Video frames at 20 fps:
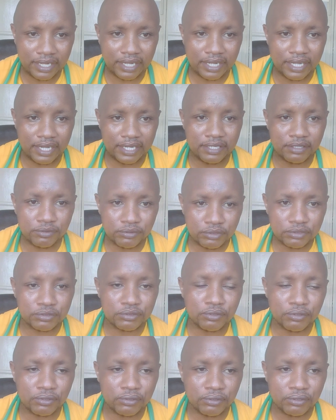can
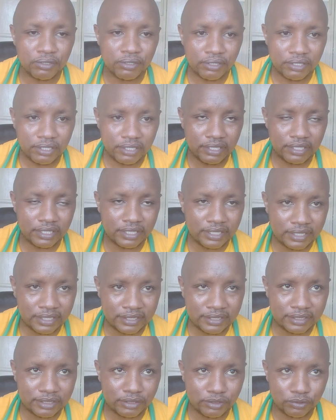also
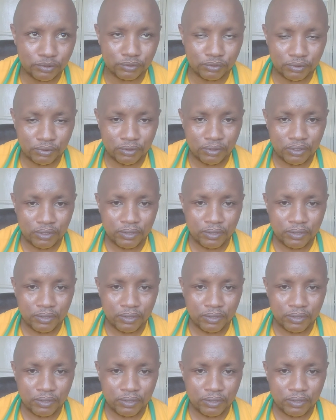lead to